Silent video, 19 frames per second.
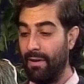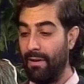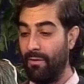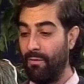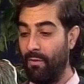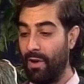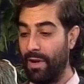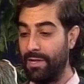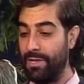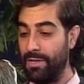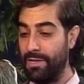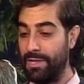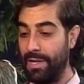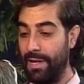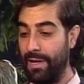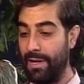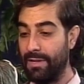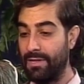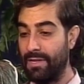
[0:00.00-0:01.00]
what you
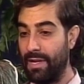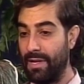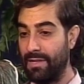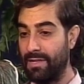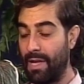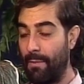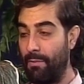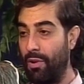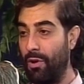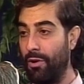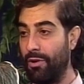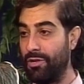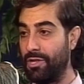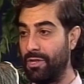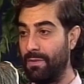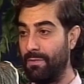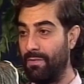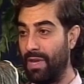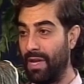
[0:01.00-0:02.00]
see is things that
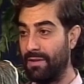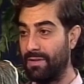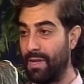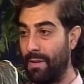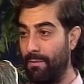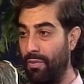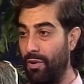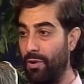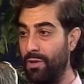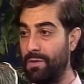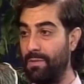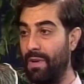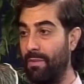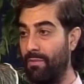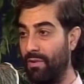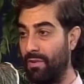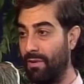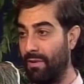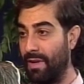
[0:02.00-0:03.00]
push
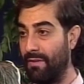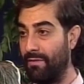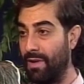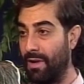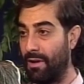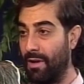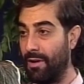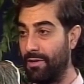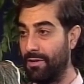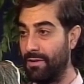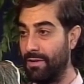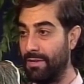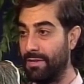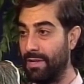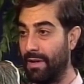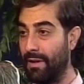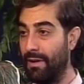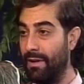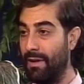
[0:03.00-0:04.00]
people to leave their
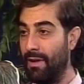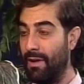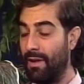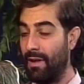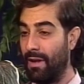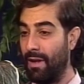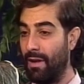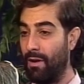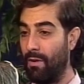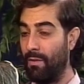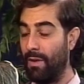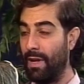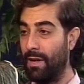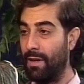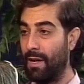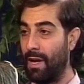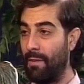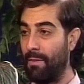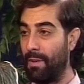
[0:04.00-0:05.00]
countries. And, you know,
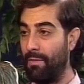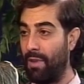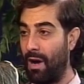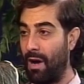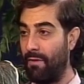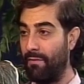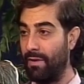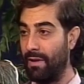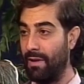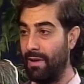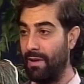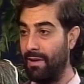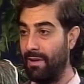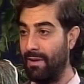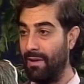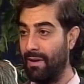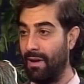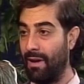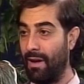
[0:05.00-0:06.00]
economic
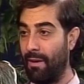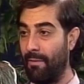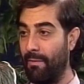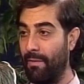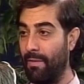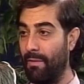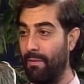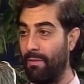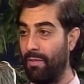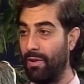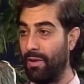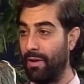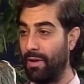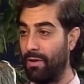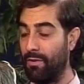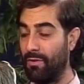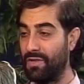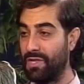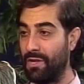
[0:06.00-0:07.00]
poverty,
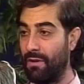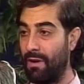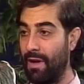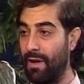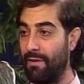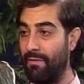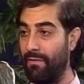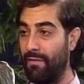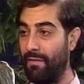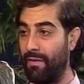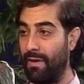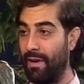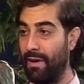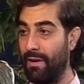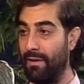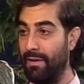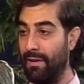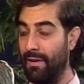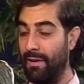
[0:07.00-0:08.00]
political strife,
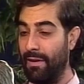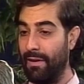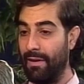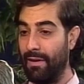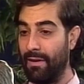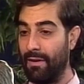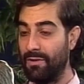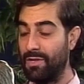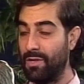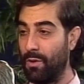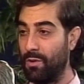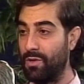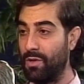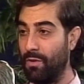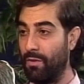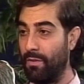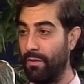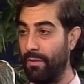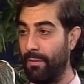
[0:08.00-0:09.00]

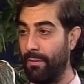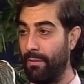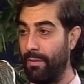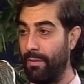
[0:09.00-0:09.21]
social